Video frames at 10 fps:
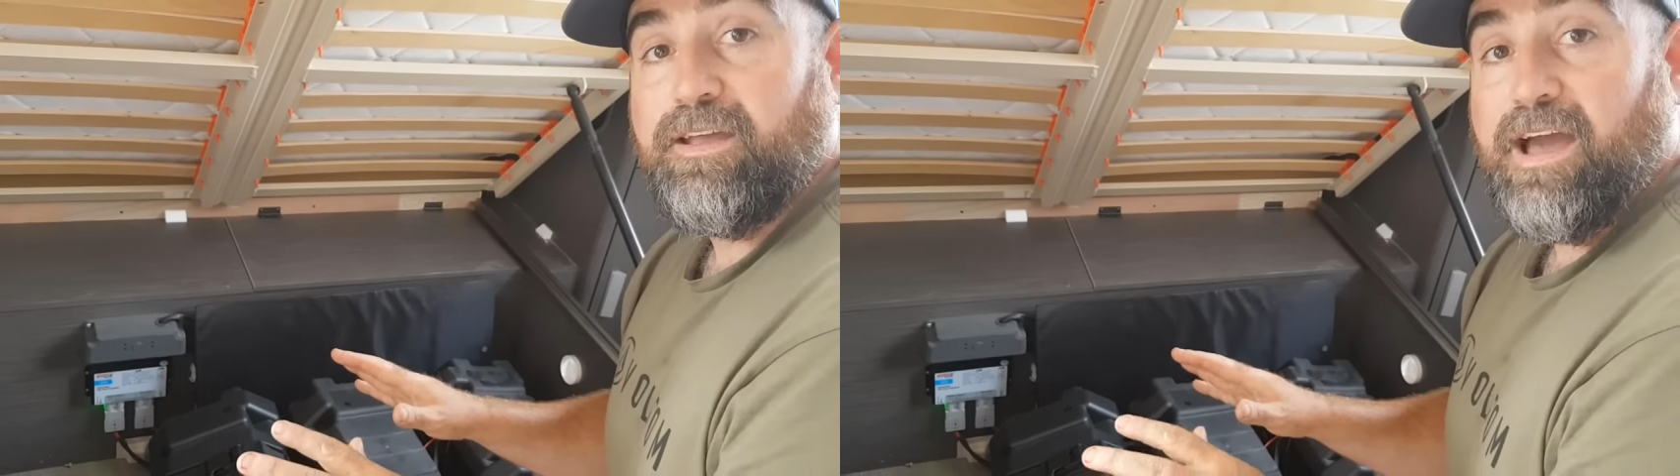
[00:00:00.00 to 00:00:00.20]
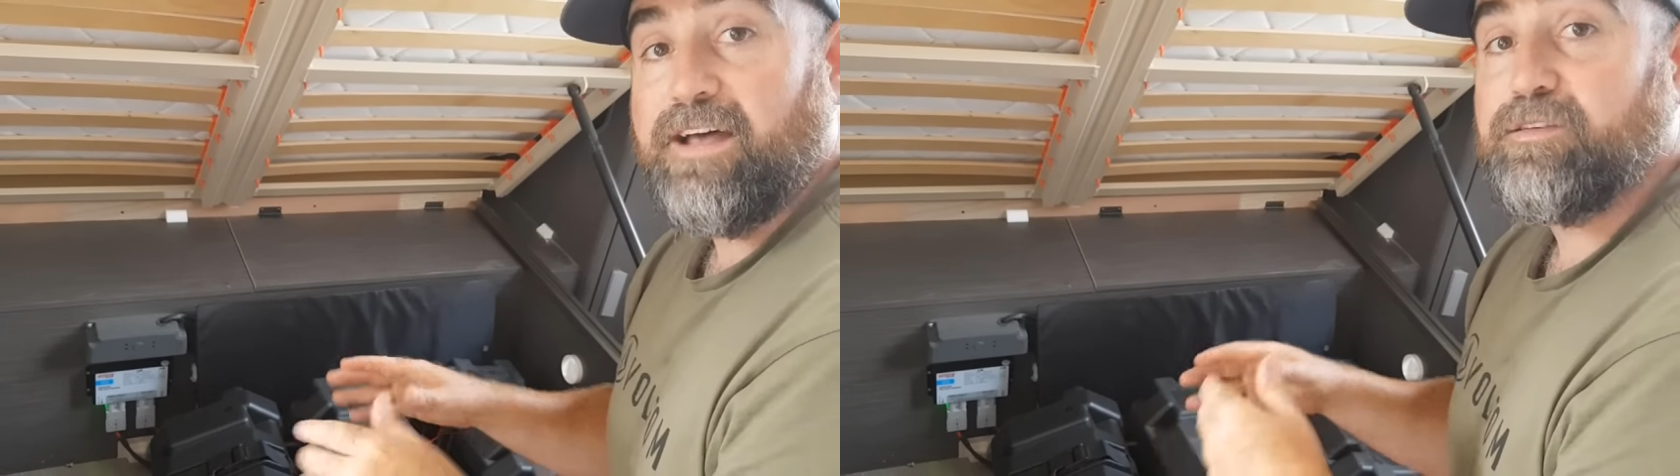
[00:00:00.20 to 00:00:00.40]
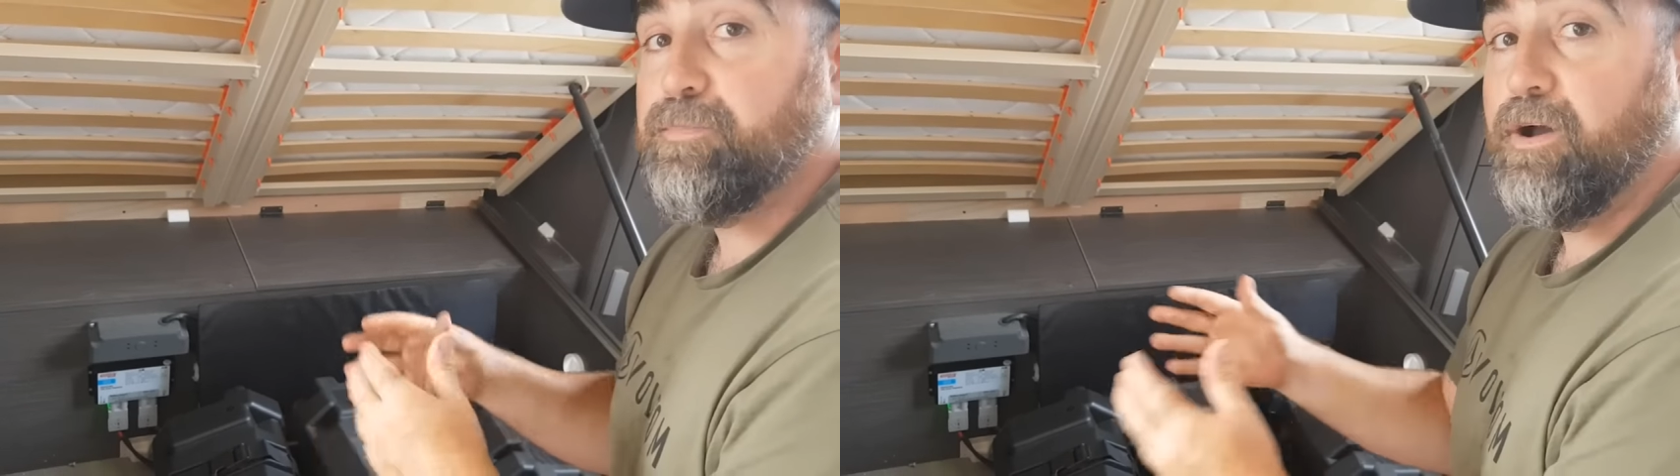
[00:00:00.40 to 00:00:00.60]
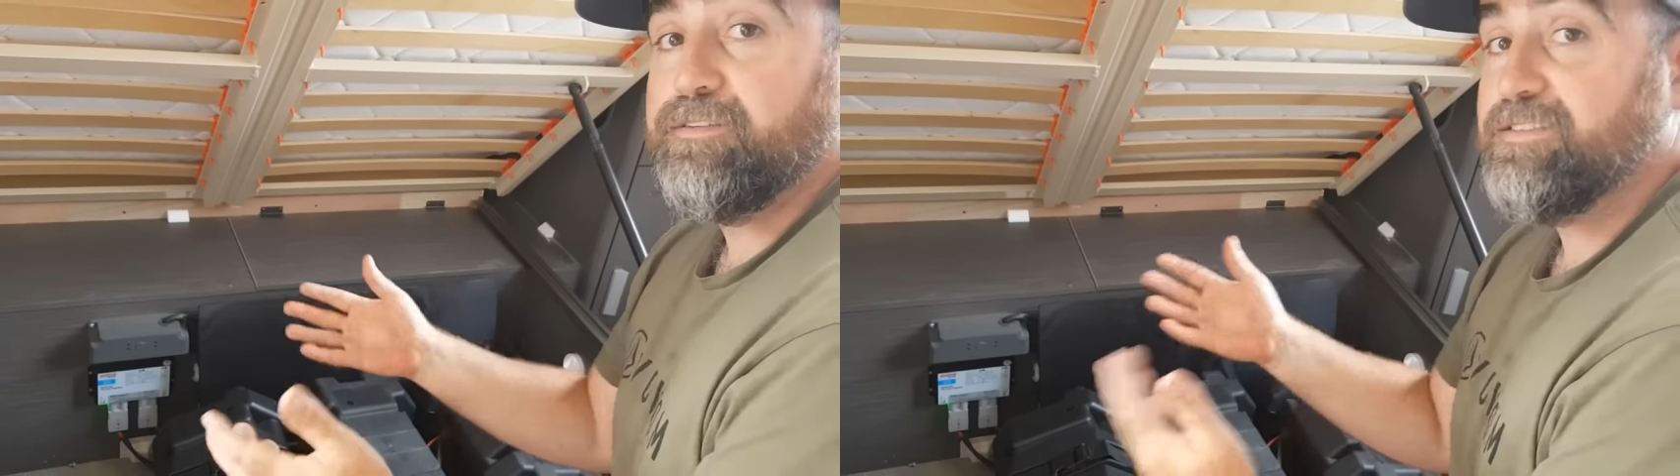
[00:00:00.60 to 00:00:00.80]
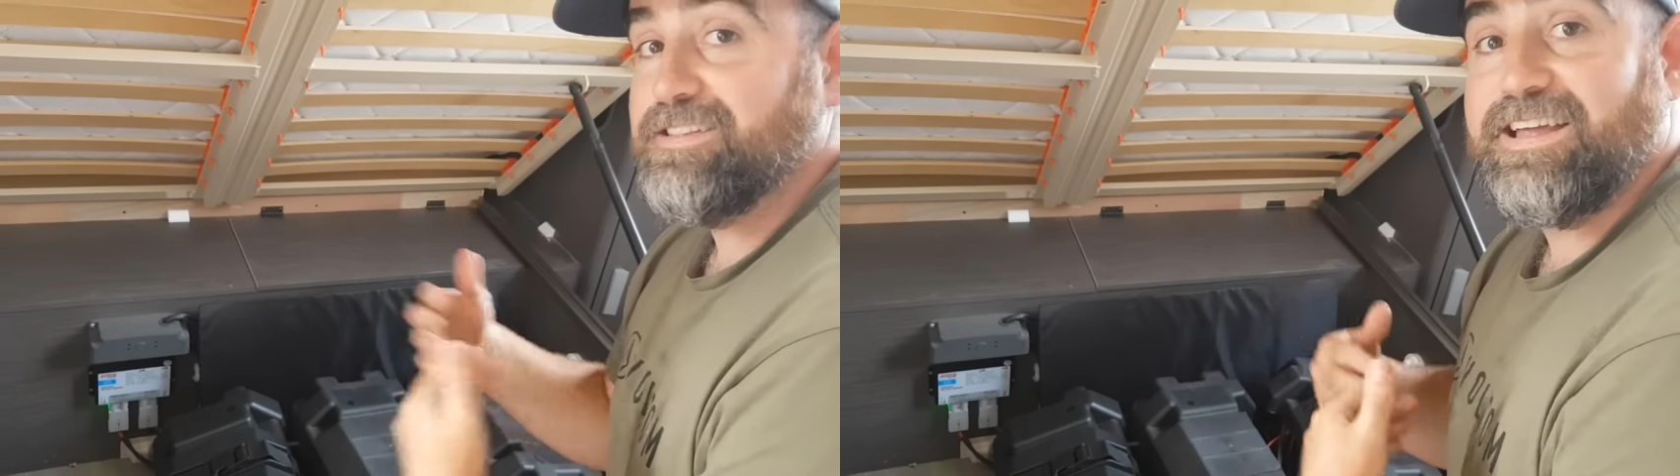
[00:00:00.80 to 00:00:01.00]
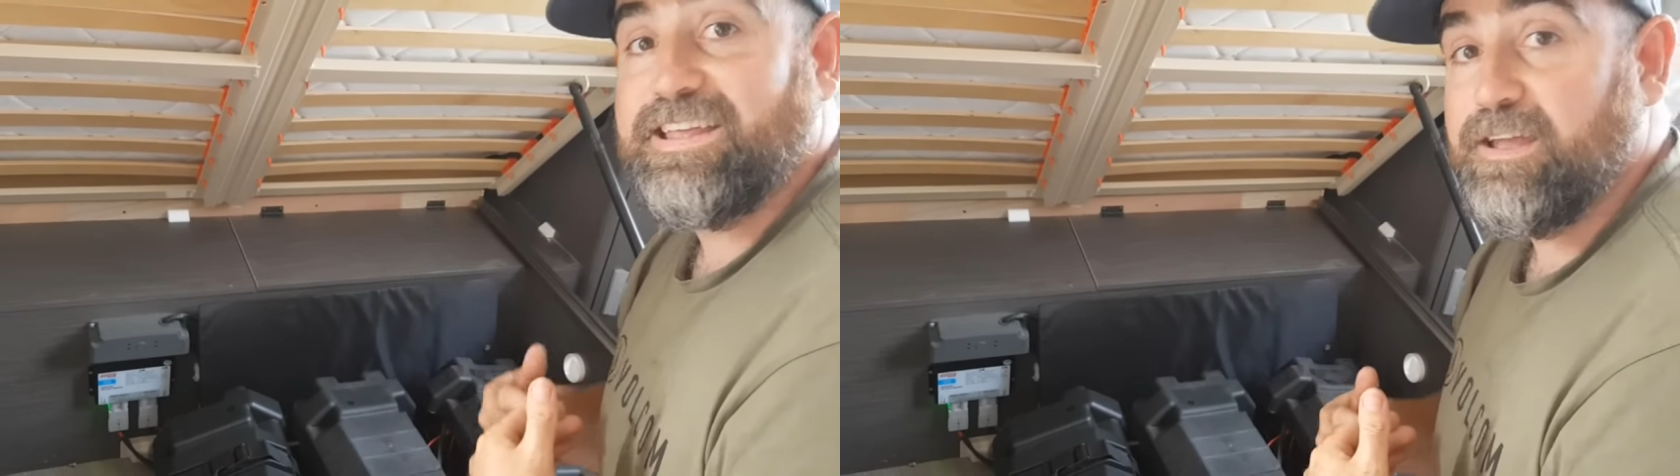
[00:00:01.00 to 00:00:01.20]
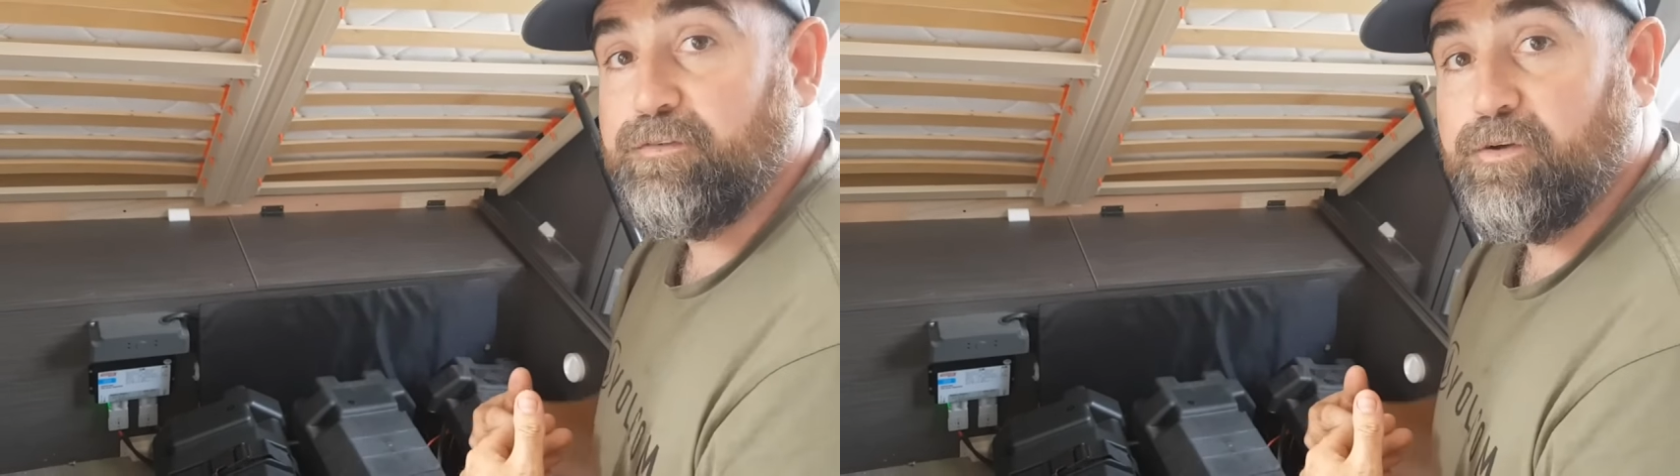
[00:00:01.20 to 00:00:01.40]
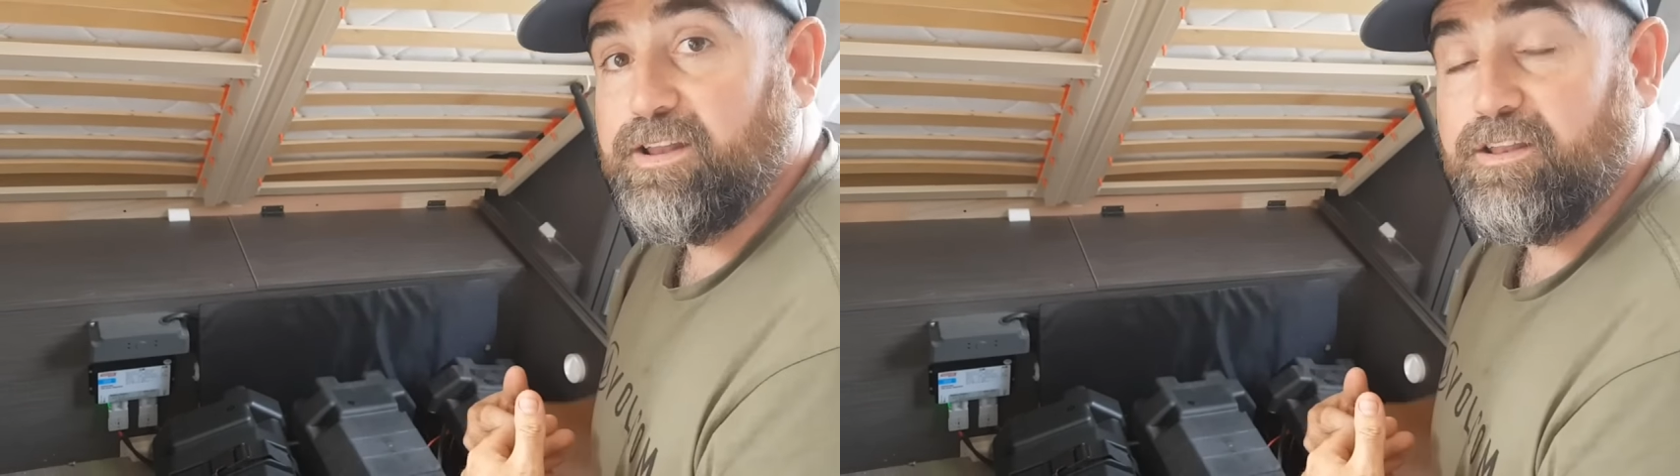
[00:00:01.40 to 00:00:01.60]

as opposed to letting everyone